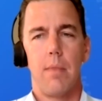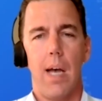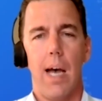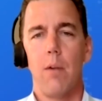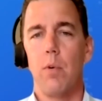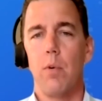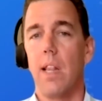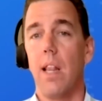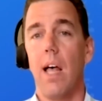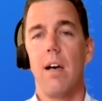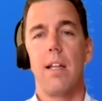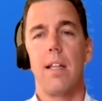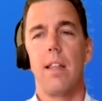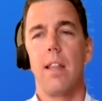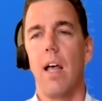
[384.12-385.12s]
I would
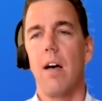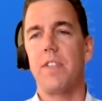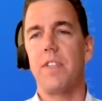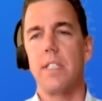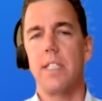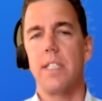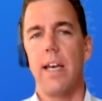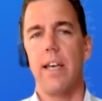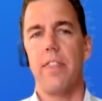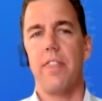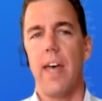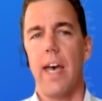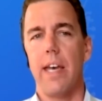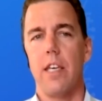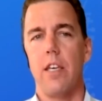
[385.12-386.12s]
love to say
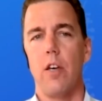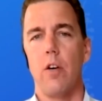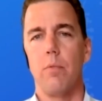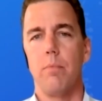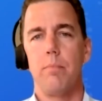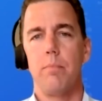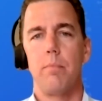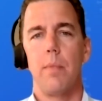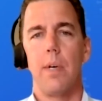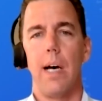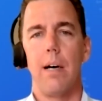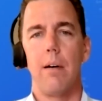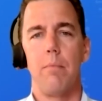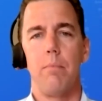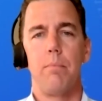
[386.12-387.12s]
thank you.
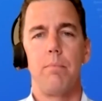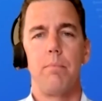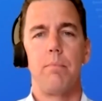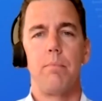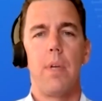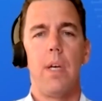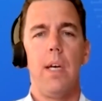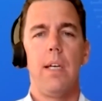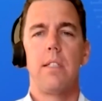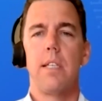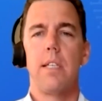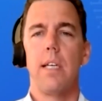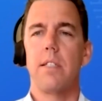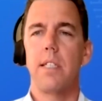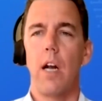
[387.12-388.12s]

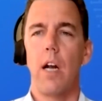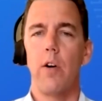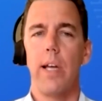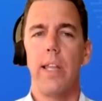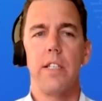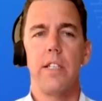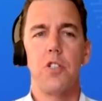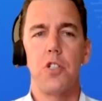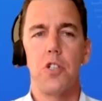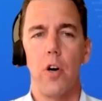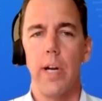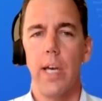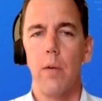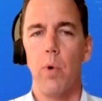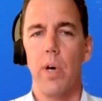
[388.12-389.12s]
Since starting this
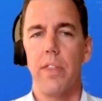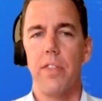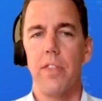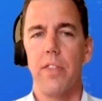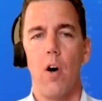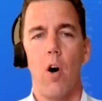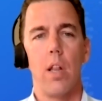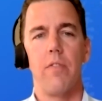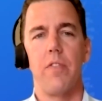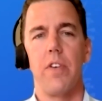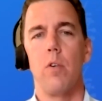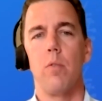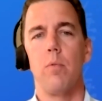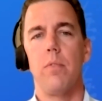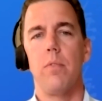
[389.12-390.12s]
journey with all of
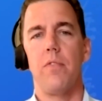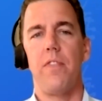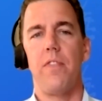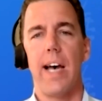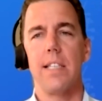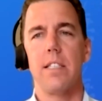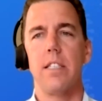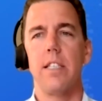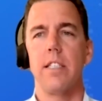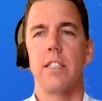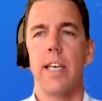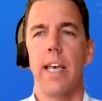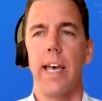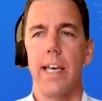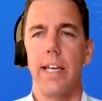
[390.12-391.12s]
you, FAST has
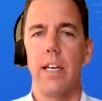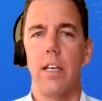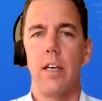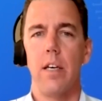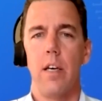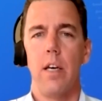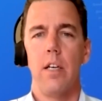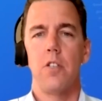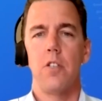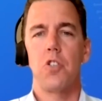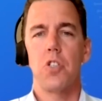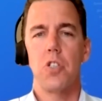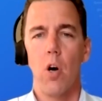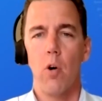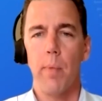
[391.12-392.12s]
gained
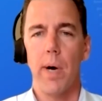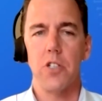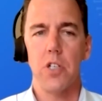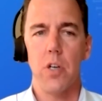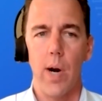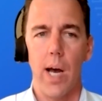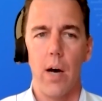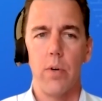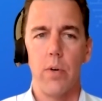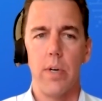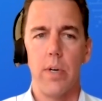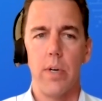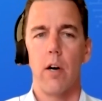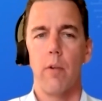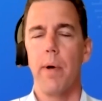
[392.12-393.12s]
so much ground,
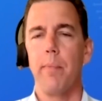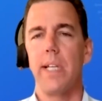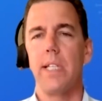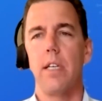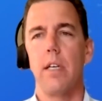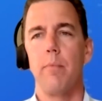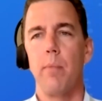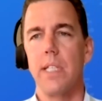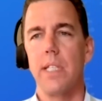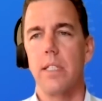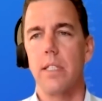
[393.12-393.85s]
and our momentum